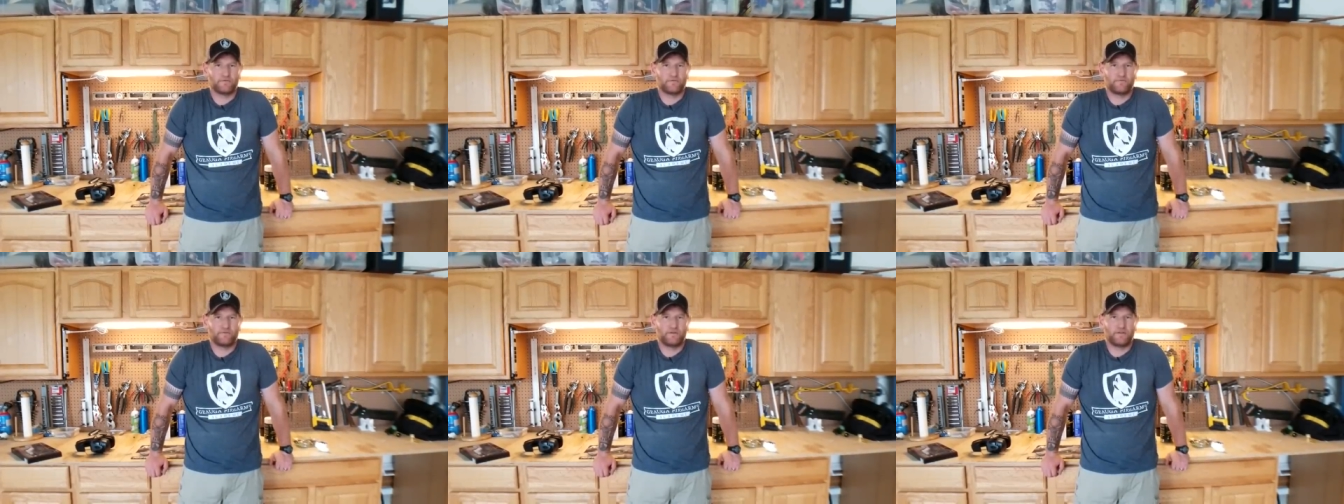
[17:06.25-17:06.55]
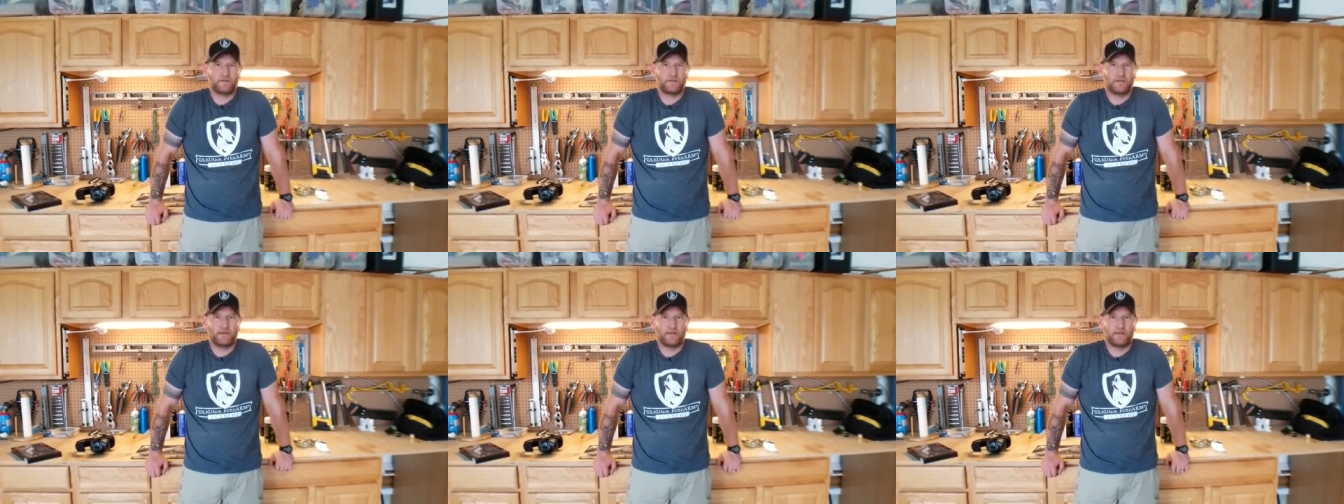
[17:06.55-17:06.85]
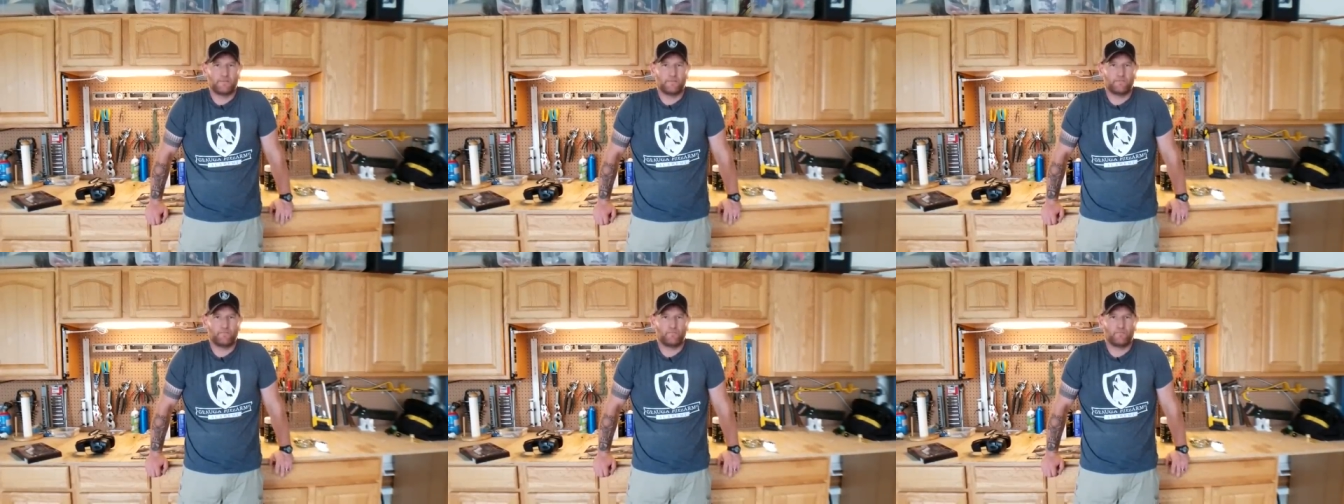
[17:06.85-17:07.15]

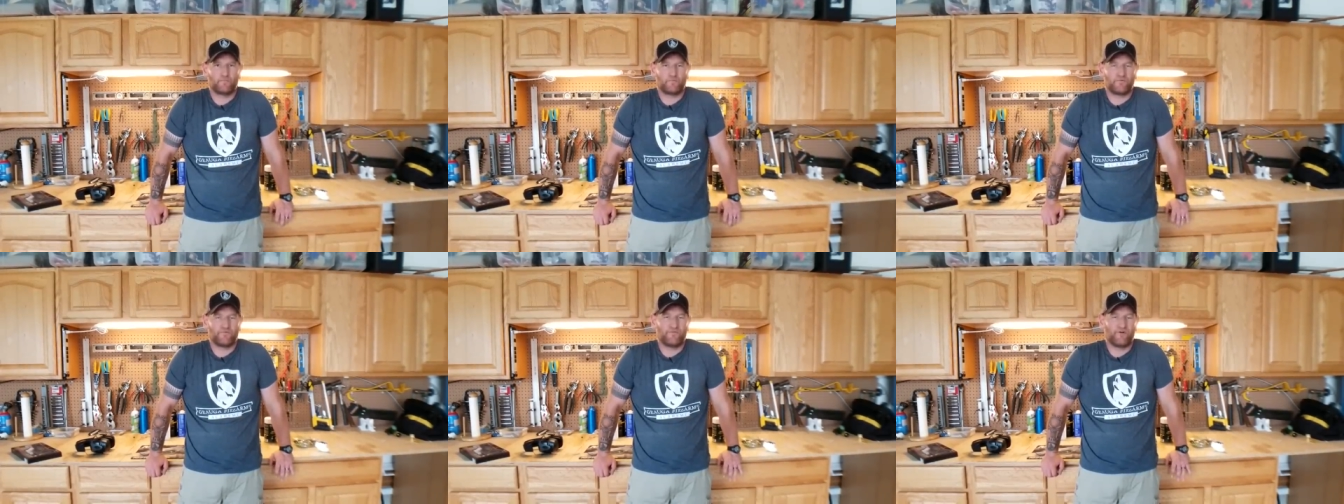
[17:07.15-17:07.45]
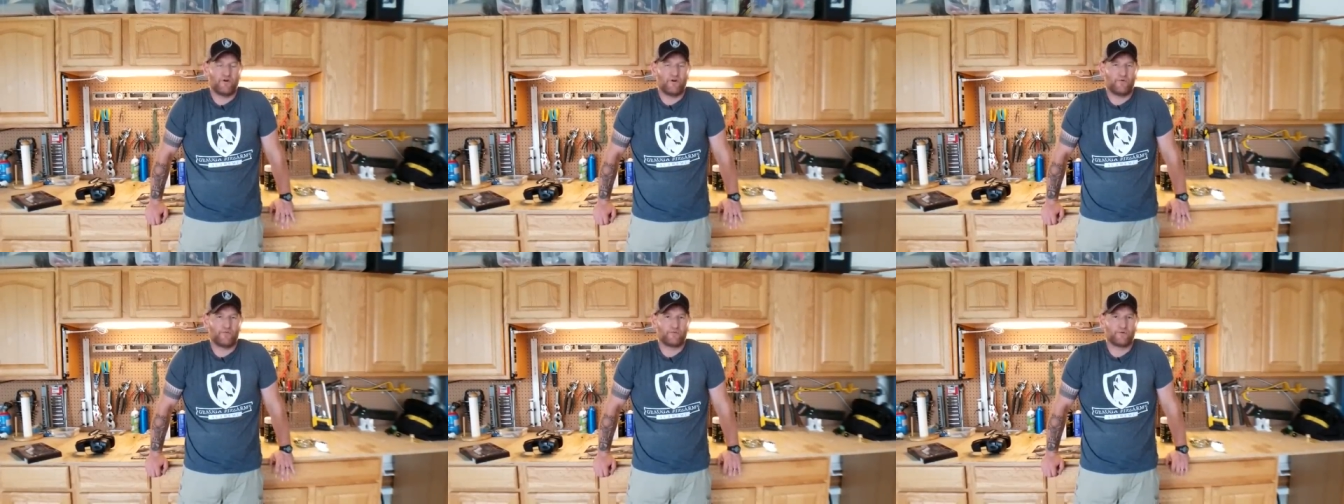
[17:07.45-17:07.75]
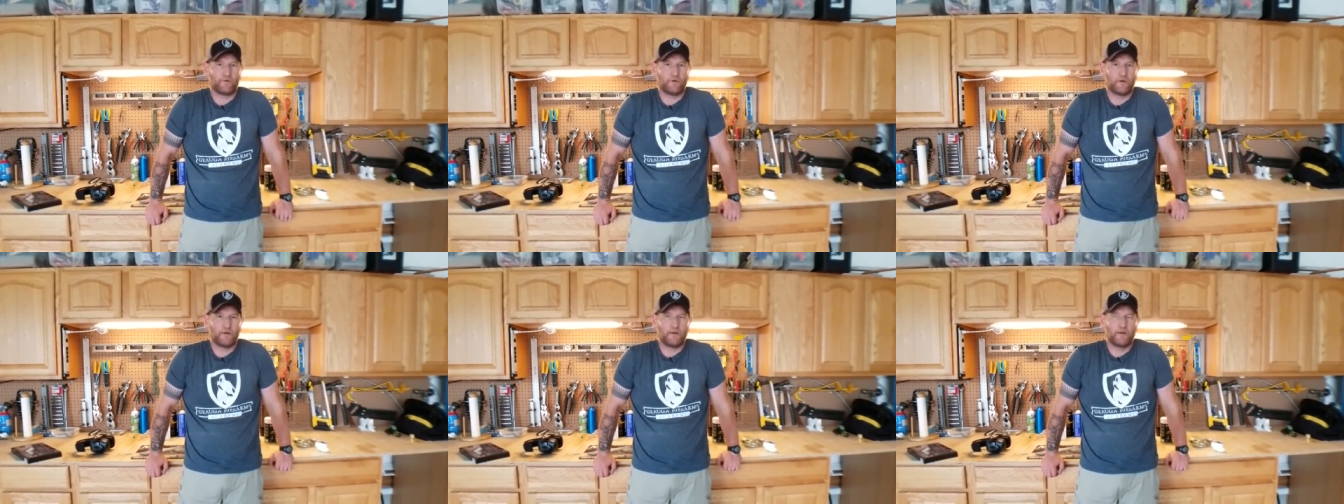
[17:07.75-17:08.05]
Vietnam
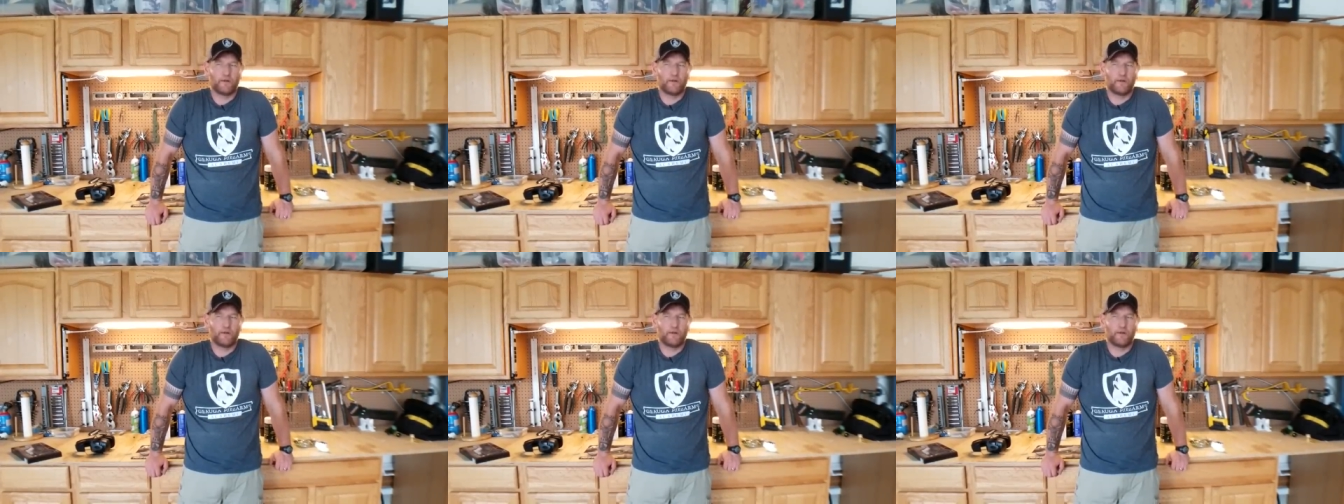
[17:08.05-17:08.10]
revolver